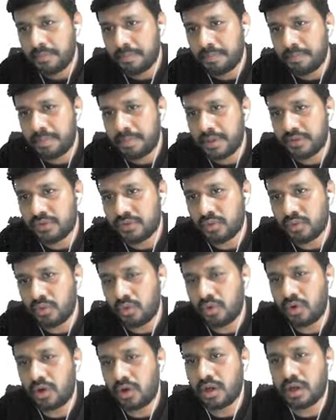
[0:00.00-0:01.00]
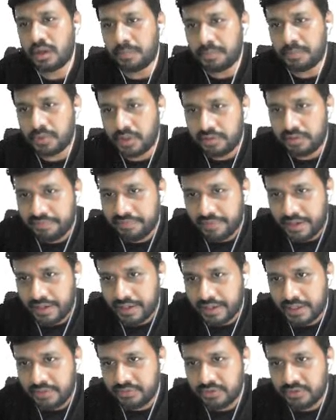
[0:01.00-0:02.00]
plus so on up to infinite
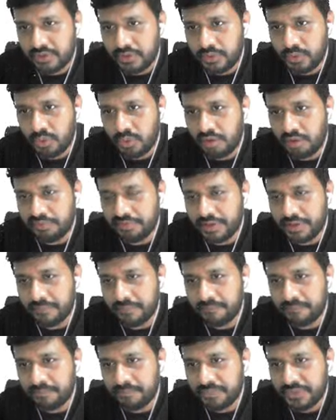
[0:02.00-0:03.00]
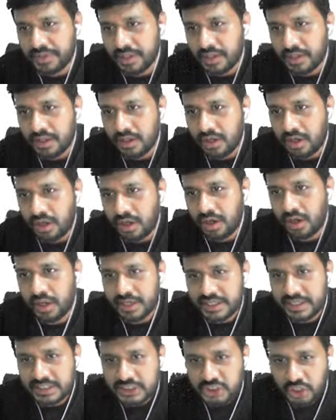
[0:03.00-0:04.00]
gives u of n. Or
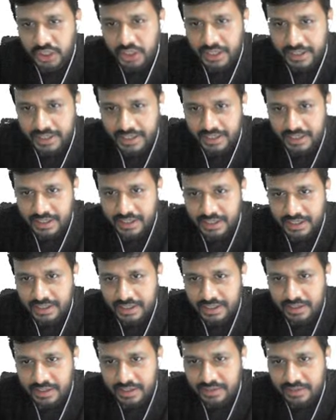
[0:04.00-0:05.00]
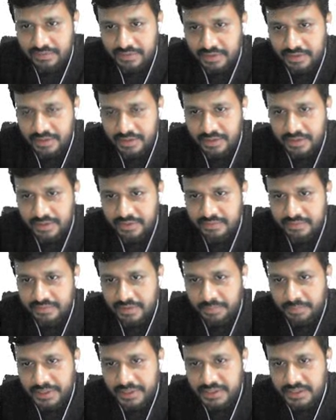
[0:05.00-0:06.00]
in short, I can write it as
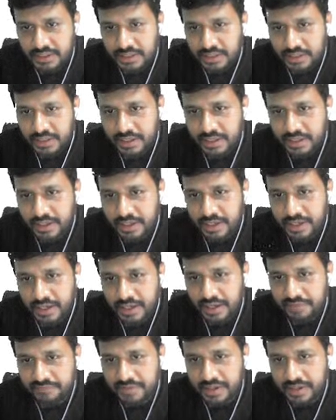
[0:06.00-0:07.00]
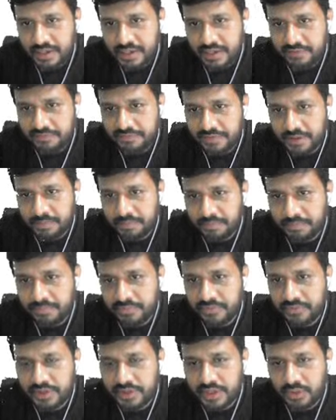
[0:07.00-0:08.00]
summation k varying from
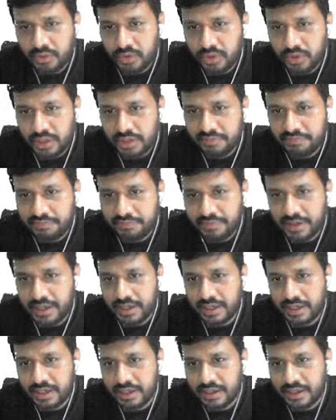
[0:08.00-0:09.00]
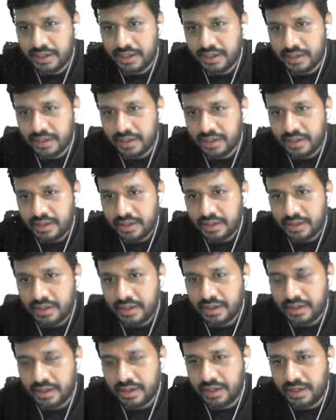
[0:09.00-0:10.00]
0 to infinite
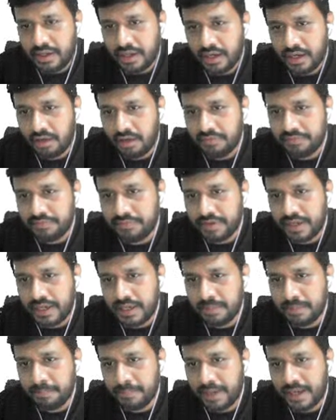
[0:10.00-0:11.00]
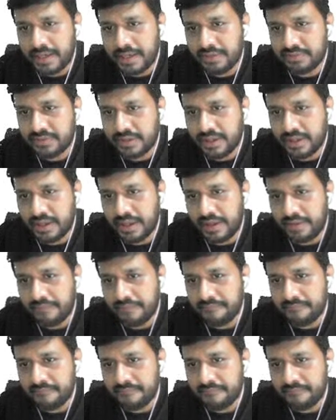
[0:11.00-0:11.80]
del of n minus k